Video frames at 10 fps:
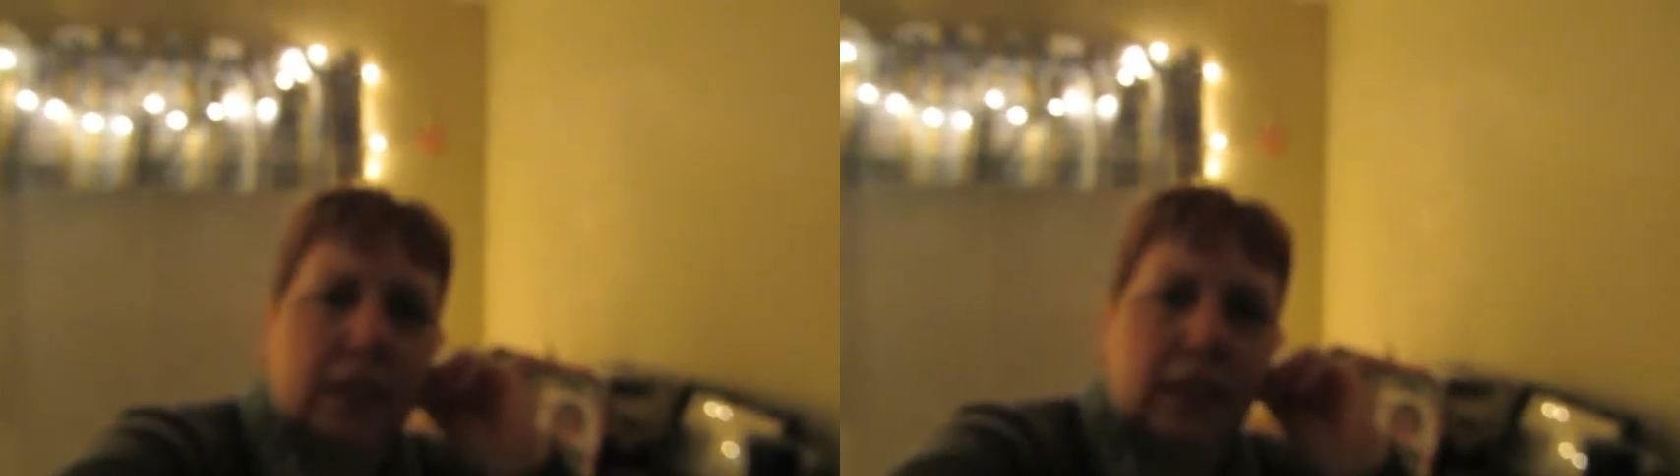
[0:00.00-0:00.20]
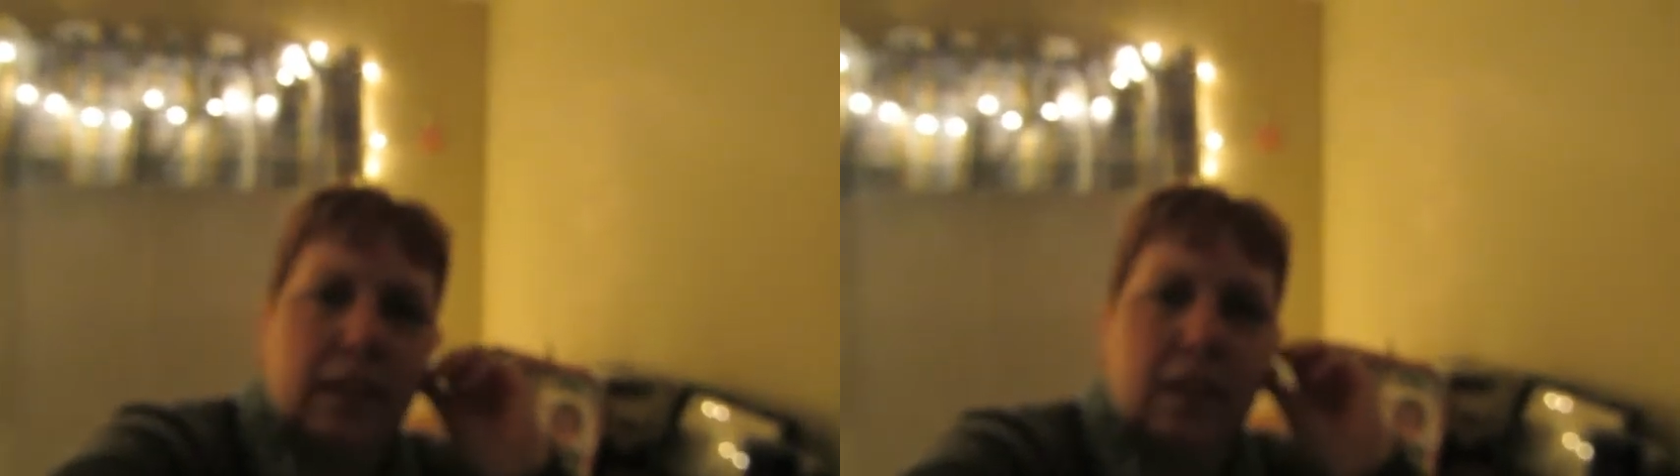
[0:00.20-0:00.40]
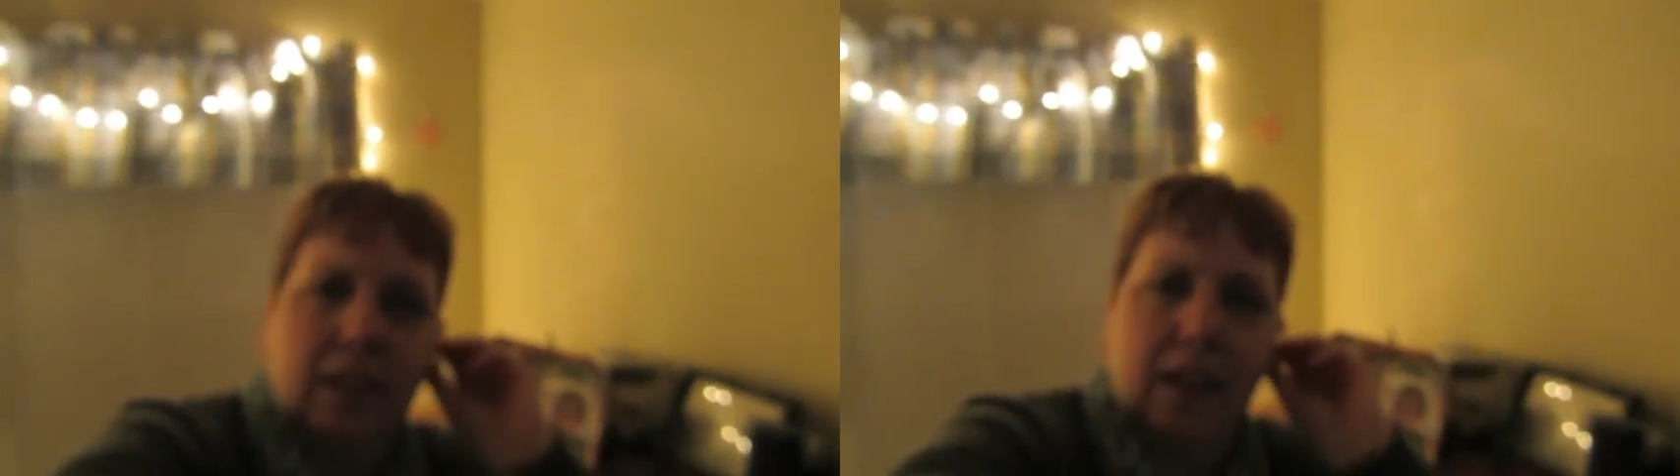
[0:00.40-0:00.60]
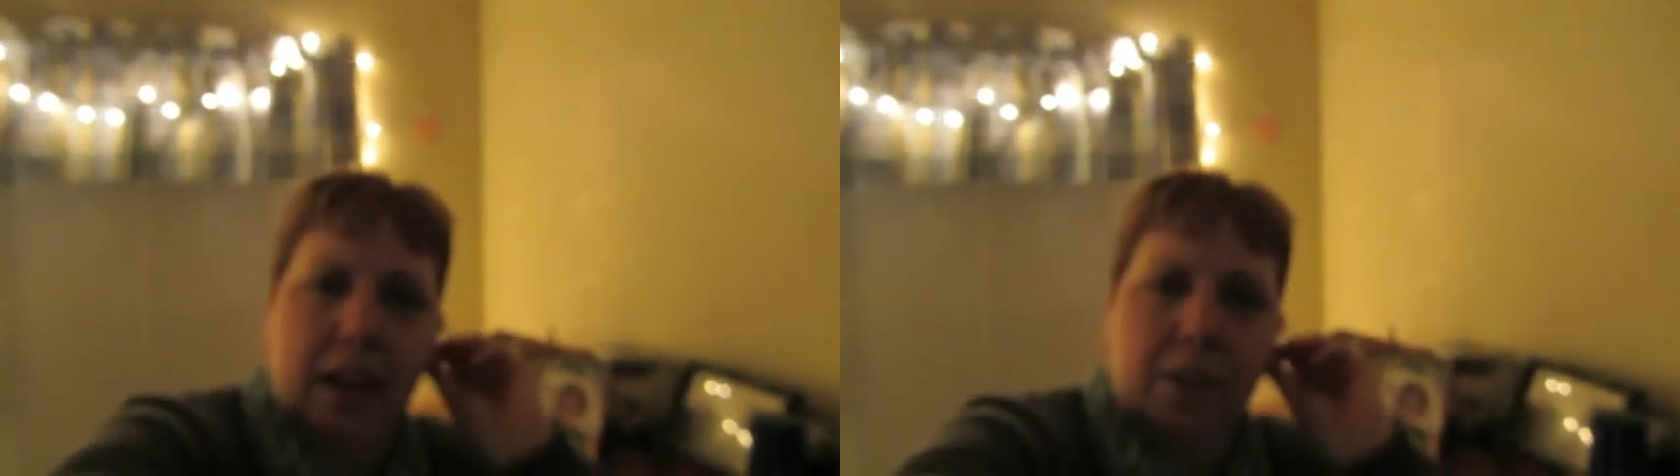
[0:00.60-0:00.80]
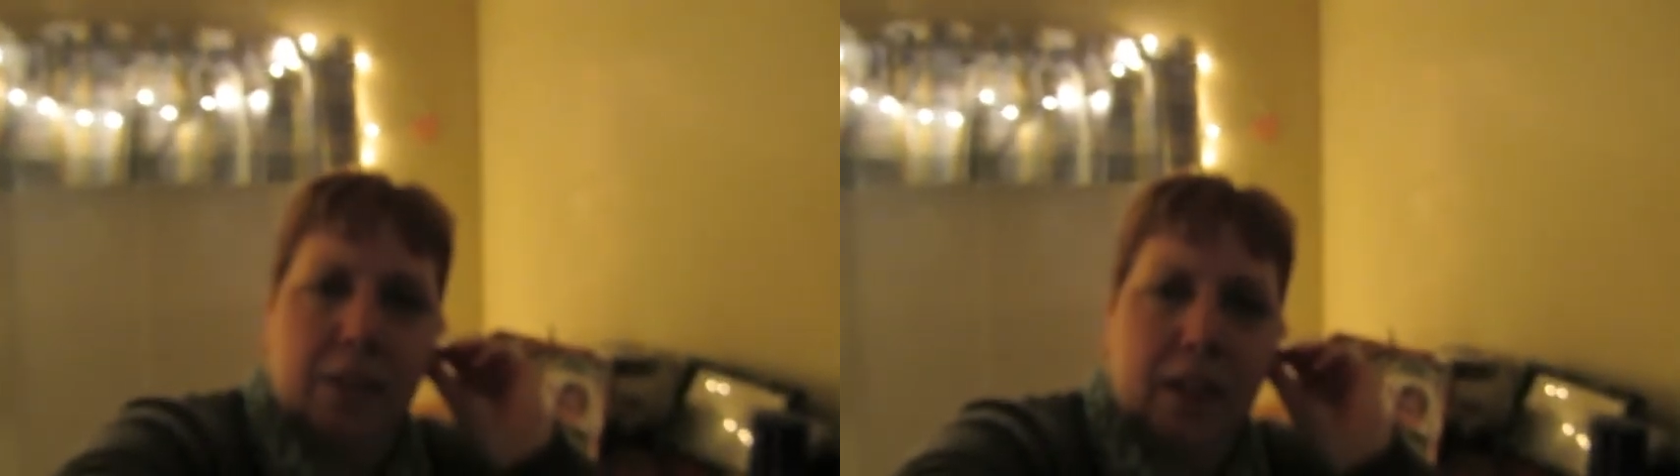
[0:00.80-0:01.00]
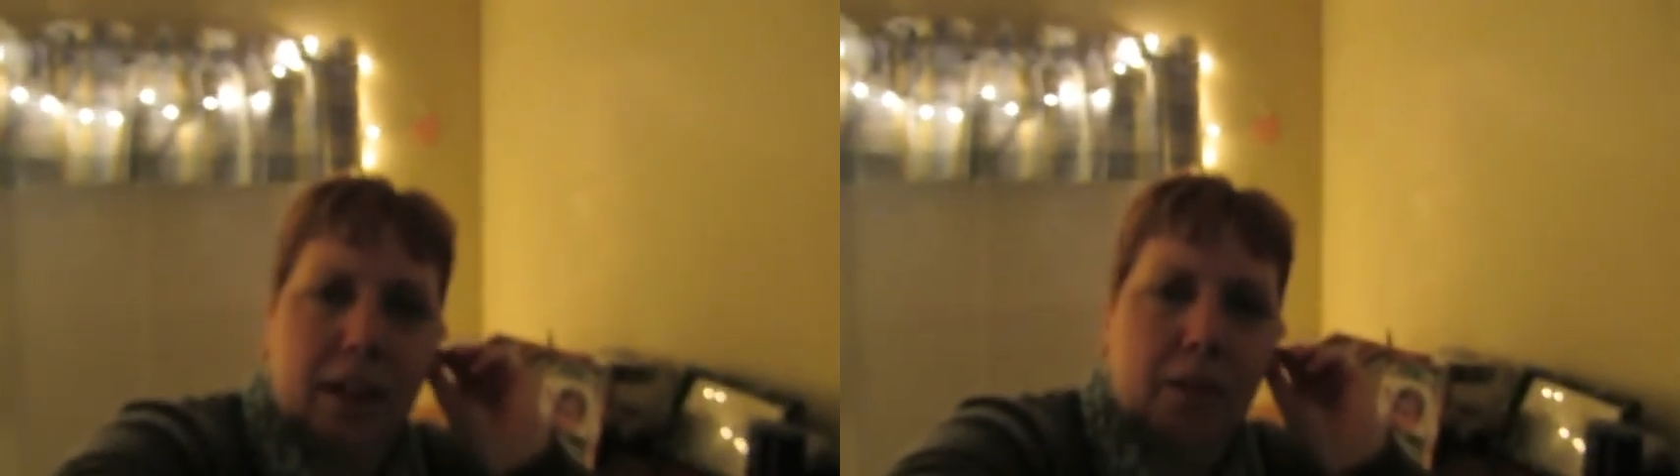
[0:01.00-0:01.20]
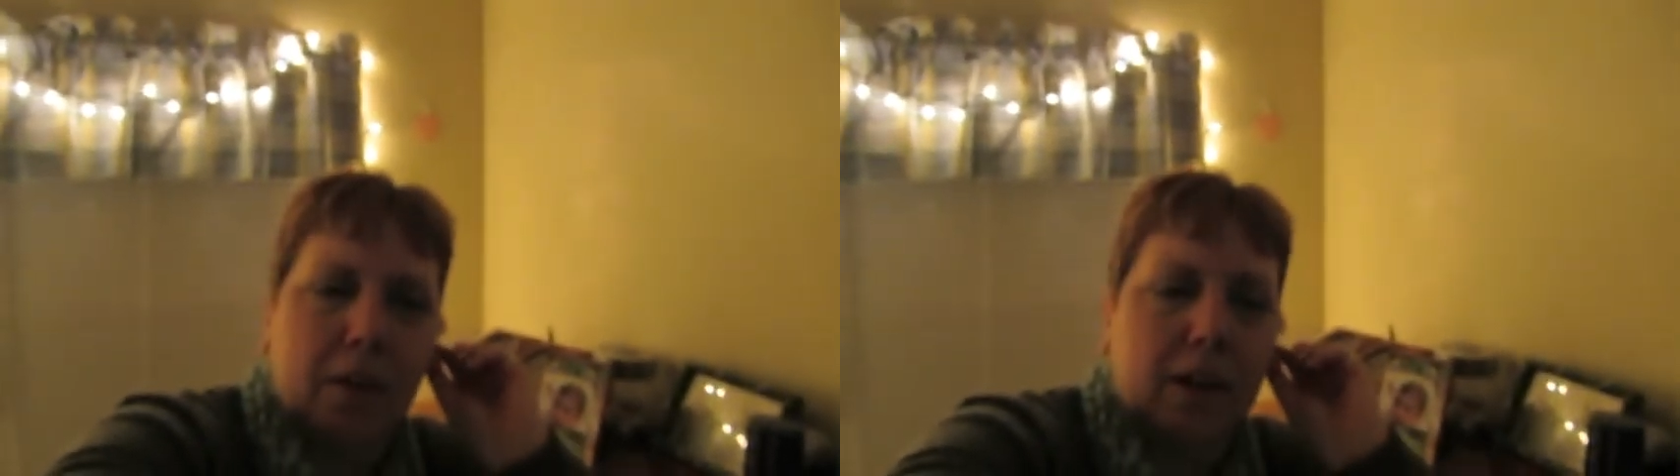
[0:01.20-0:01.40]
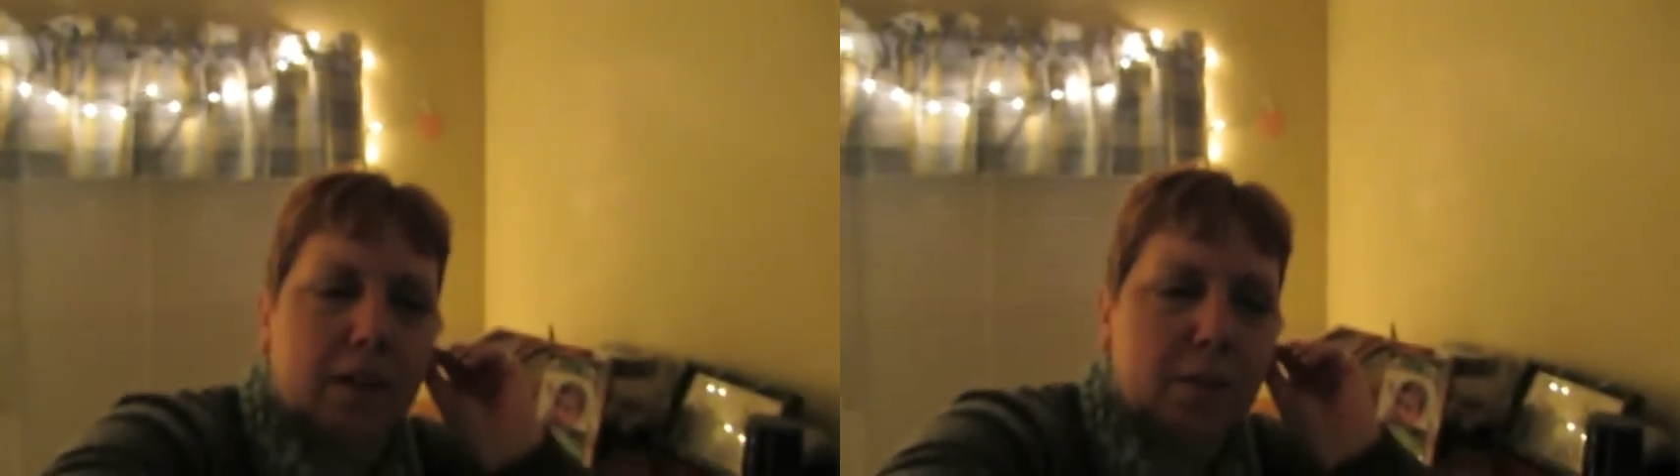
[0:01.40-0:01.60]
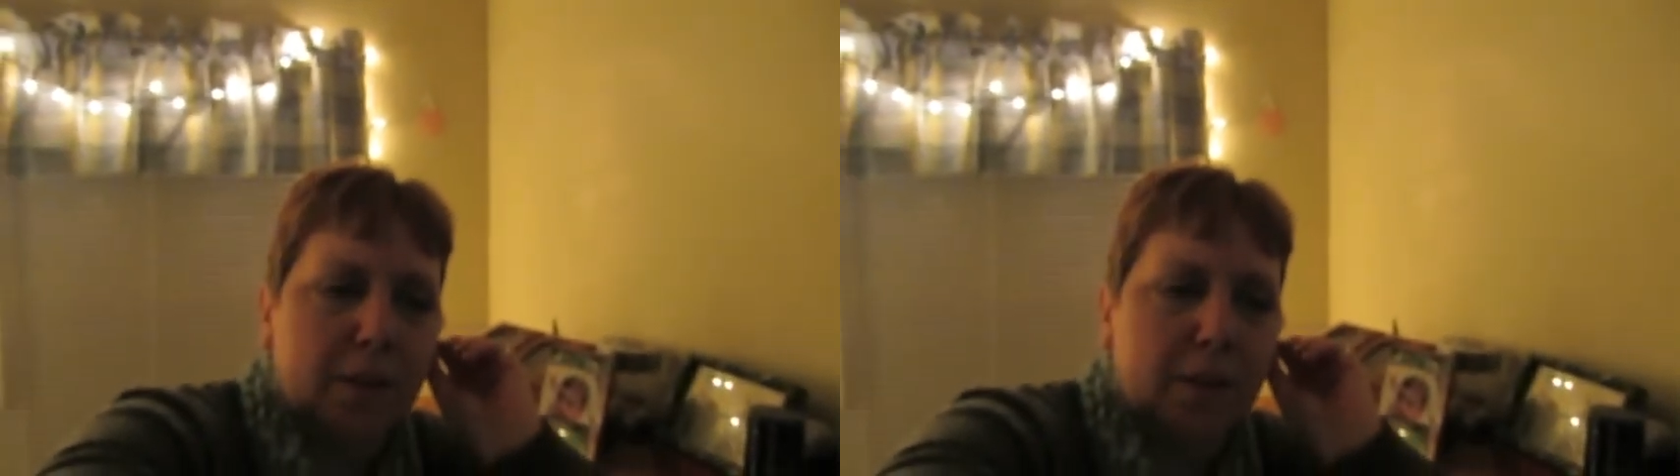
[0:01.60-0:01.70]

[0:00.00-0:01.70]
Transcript: It's an in and out thing where he'll